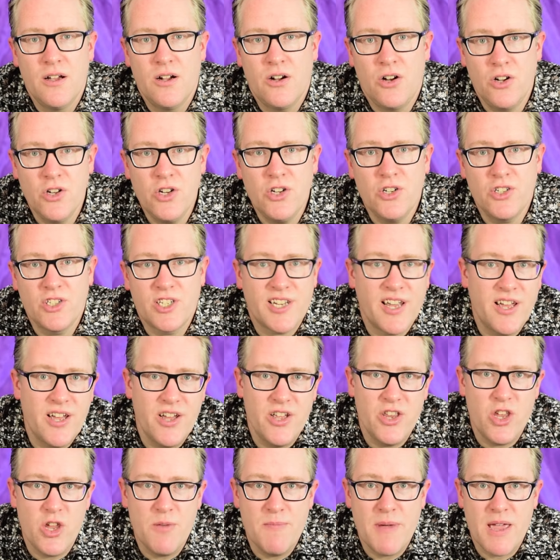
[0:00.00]
On your
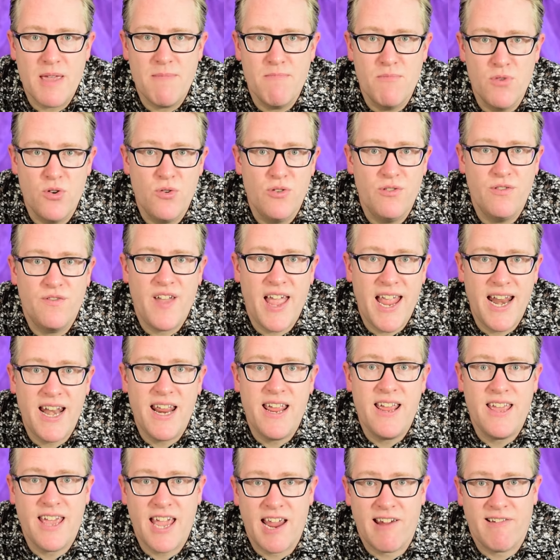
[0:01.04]
turn, you may move
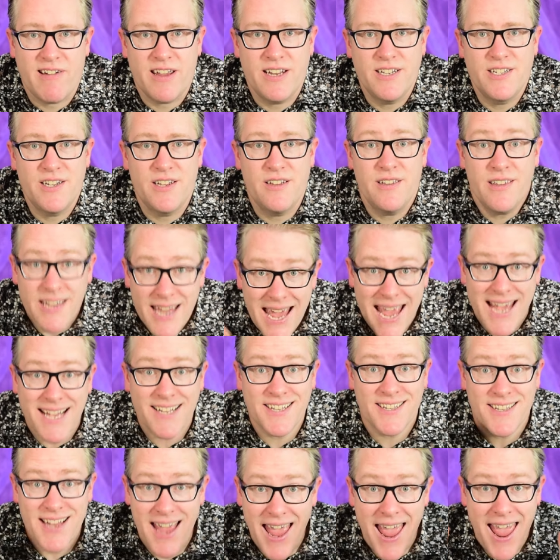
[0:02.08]
any character.
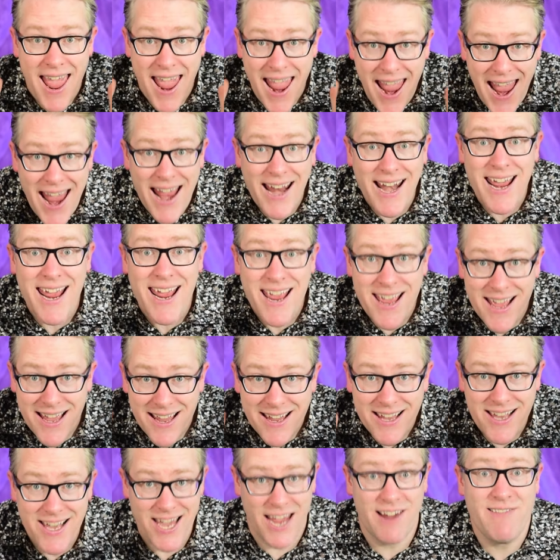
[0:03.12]
Yes, any
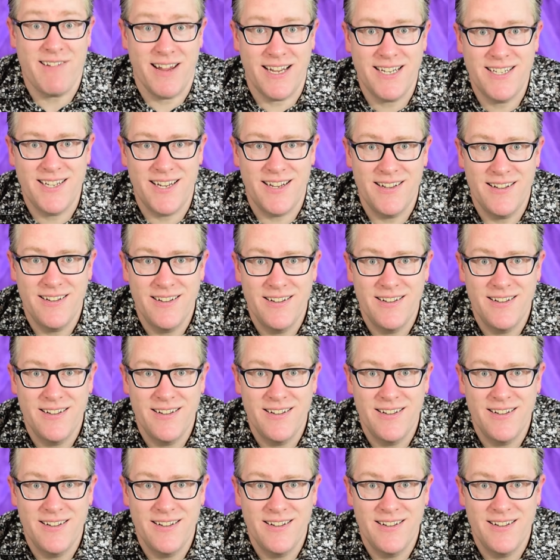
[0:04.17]
character.